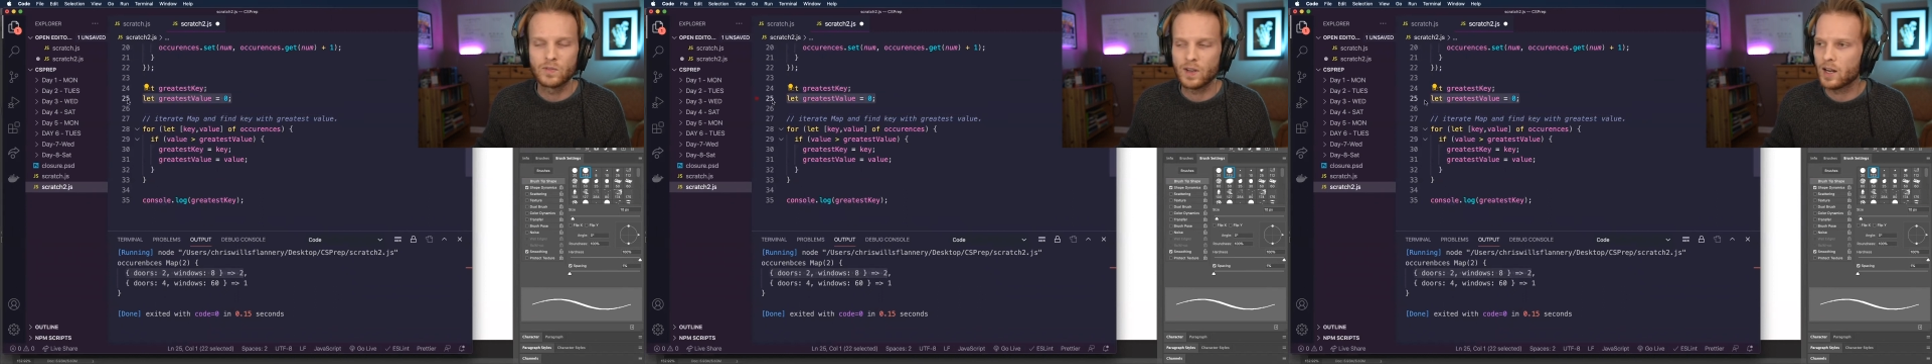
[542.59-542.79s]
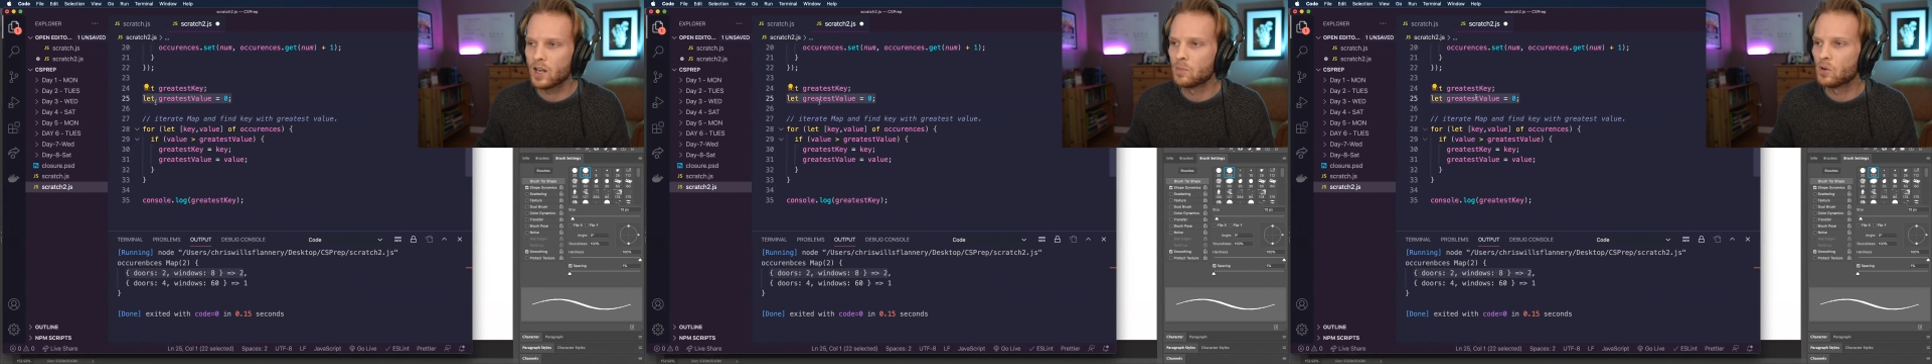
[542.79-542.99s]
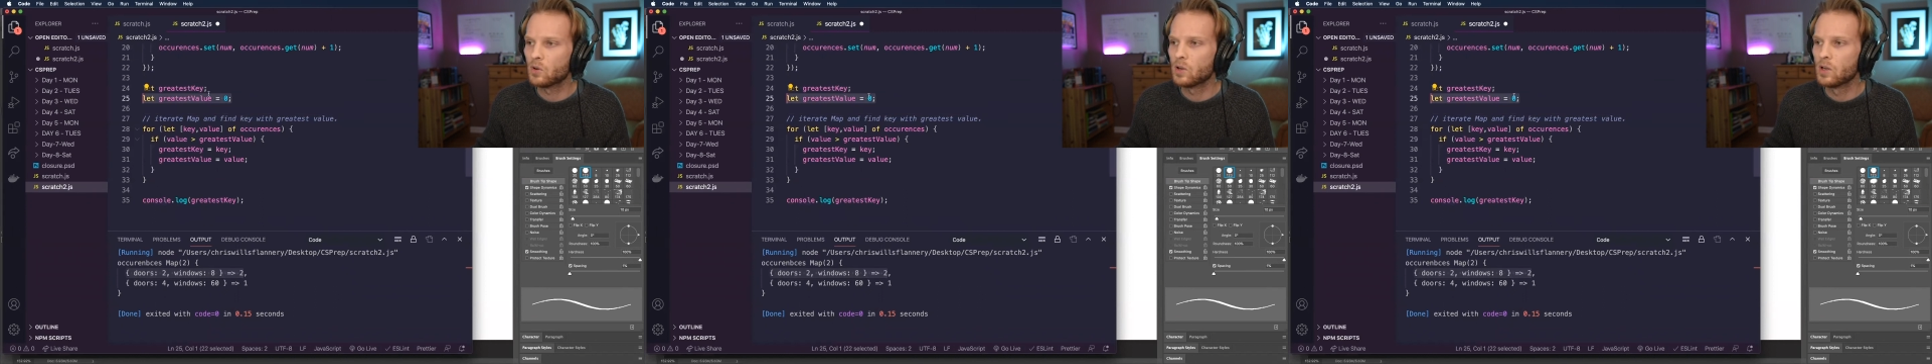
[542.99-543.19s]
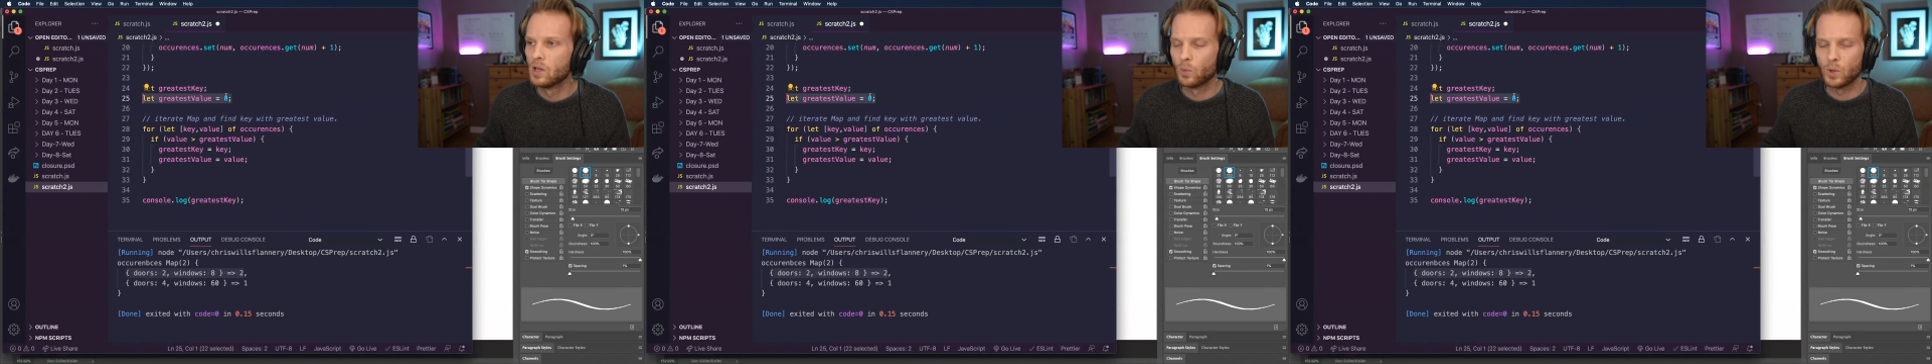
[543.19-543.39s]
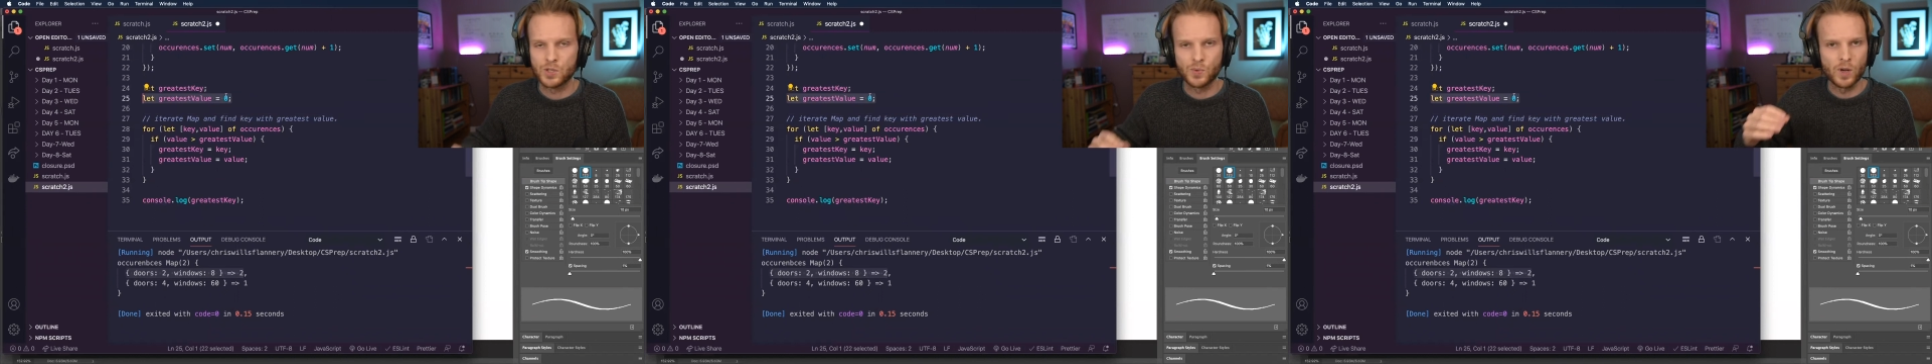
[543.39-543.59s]
variable,
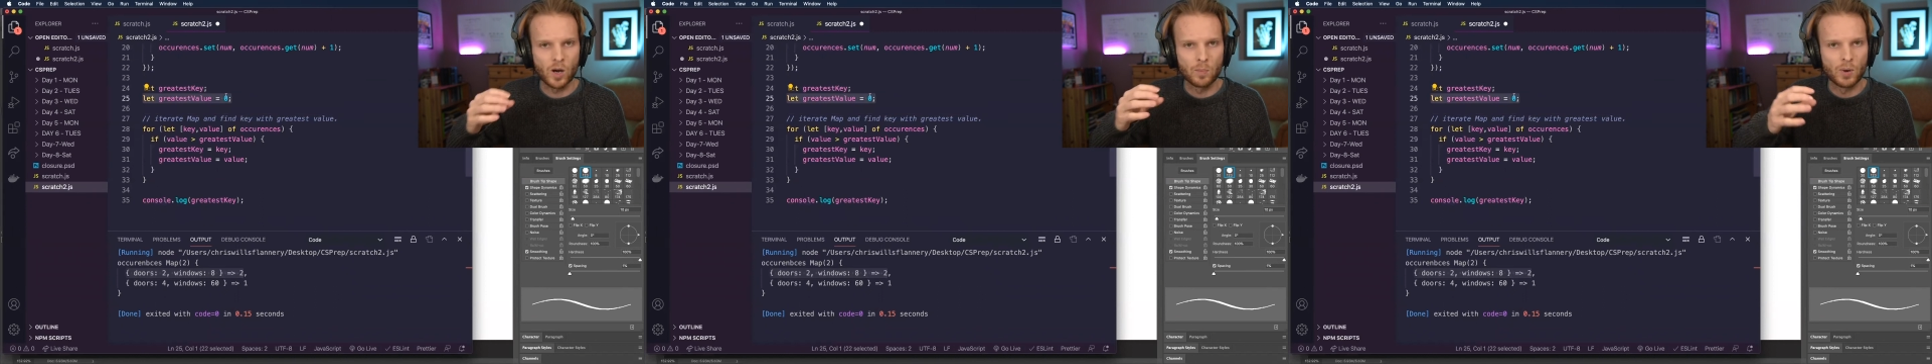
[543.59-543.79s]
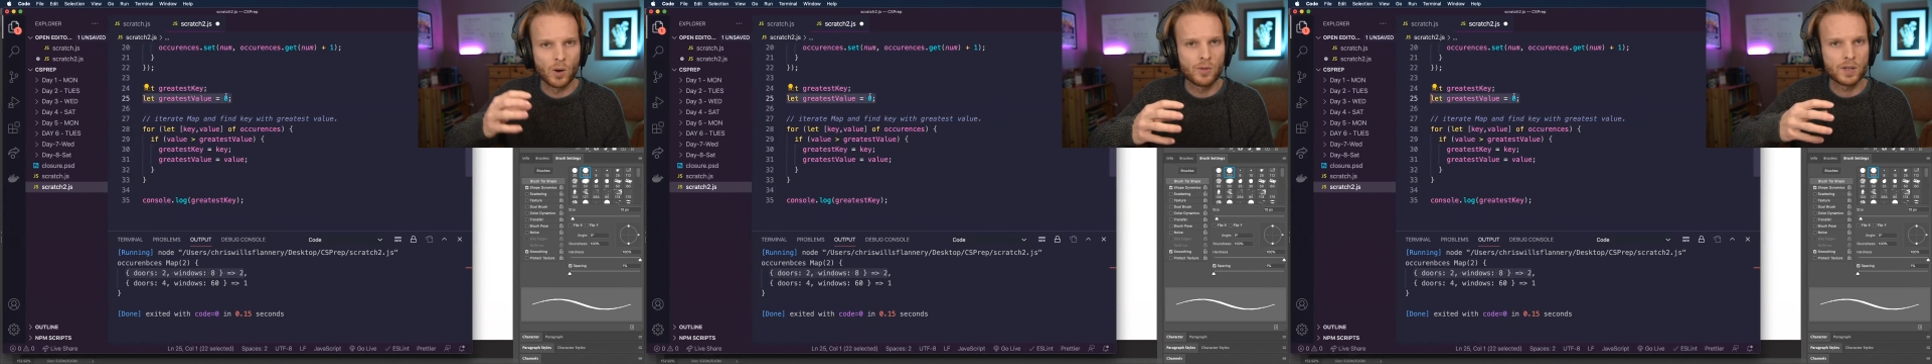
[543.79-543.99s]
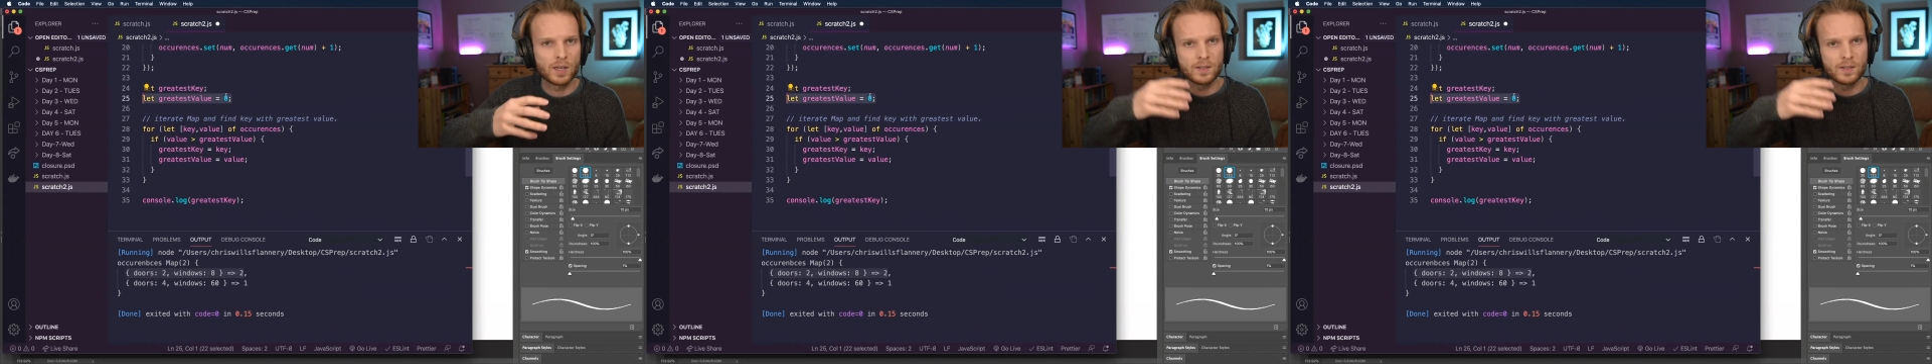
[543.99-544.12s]
which we are both